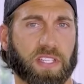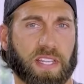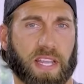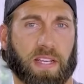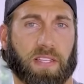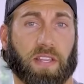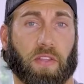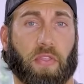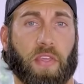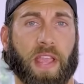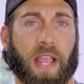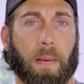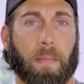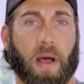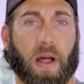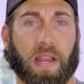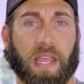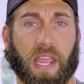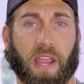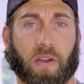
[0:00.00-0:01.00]
thing to think
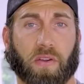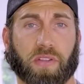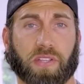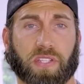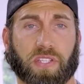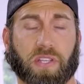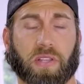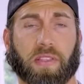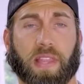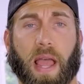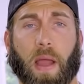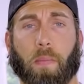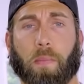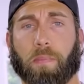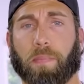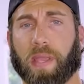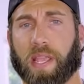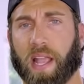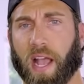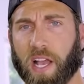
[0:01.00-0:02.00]
about here is
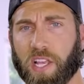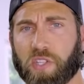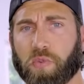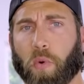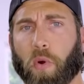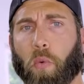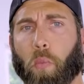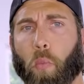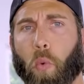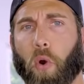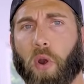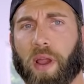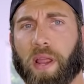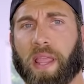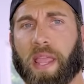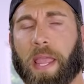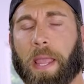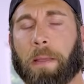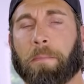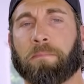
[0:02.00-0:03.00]
that because we're
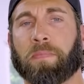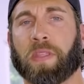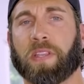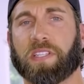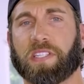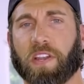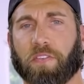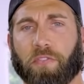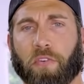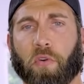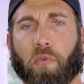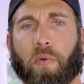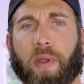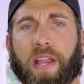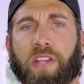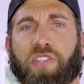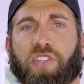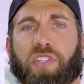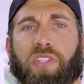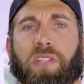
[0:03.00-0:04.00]
working different
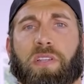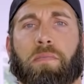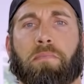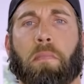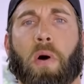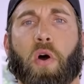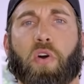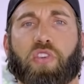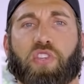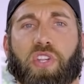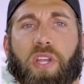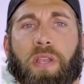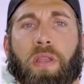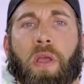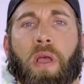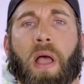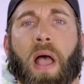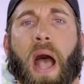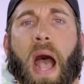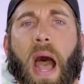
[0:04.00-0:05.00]
ranges of motion,
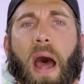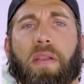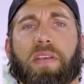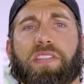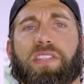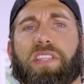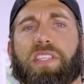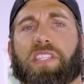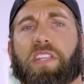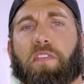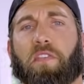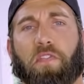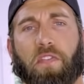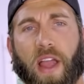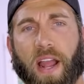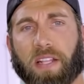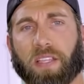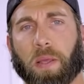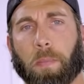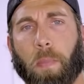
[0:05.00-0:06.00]
how does this
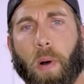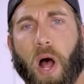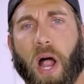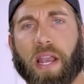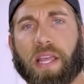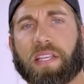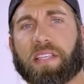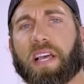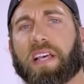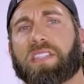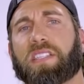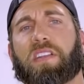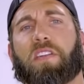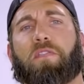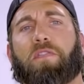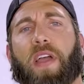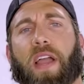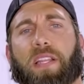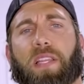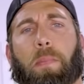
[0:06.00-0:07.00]
affect the body? Does it
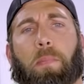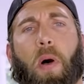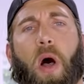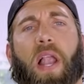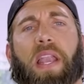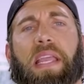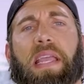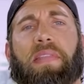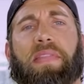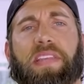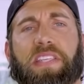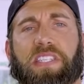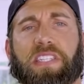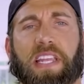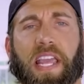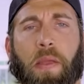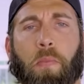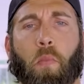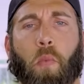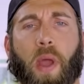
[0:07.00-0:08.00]
affect the body in the
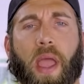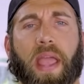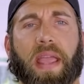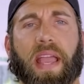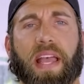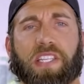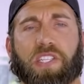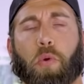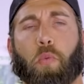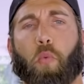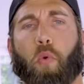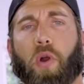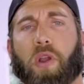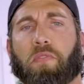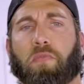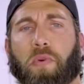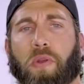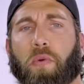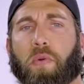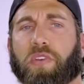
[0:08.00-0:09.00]
same way as it would
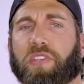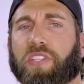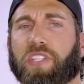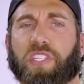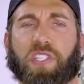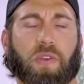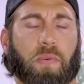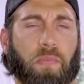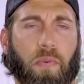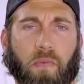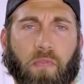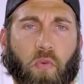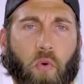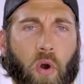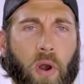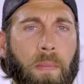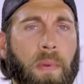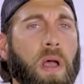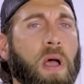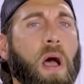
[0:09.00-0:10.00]
if we were just to
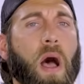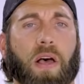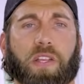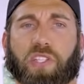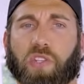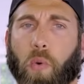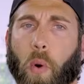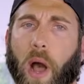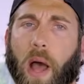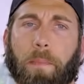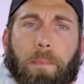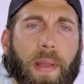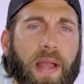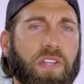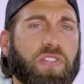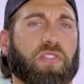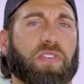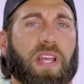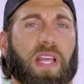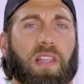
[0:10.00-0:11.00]
perform a squat,
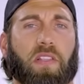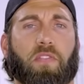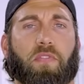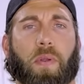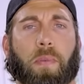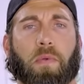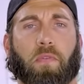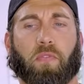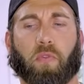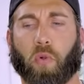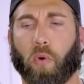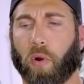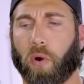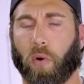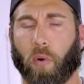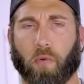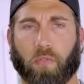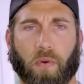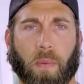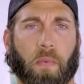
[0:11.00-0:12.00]
bench, or deadlift from the floor
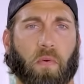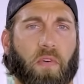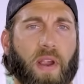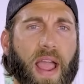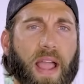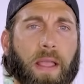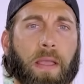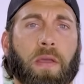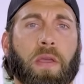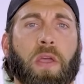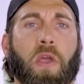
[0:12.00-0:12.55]
or from a rack?